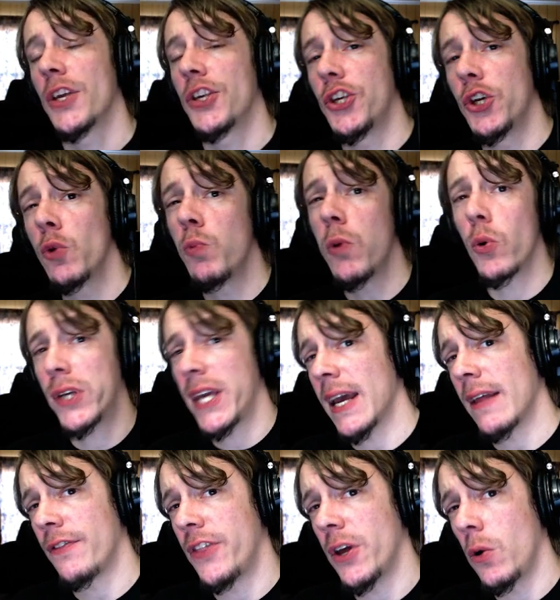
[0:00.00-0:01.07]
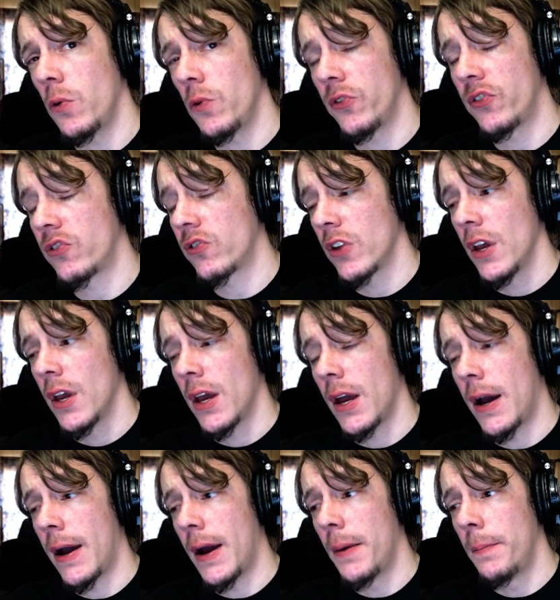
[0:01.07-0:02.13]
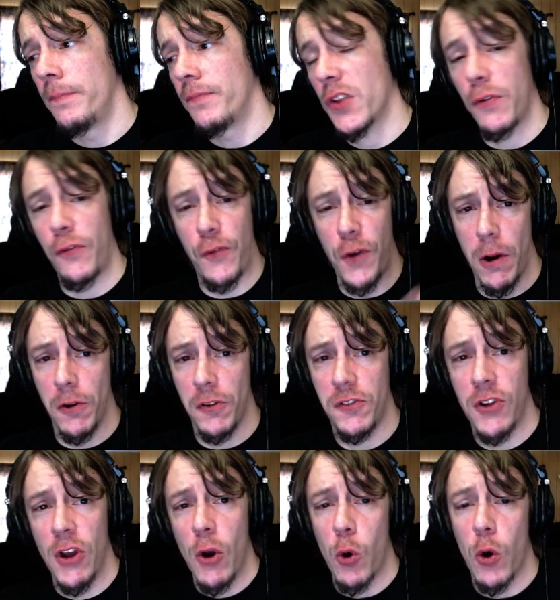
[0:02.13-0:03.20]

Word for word: you will get those um, first.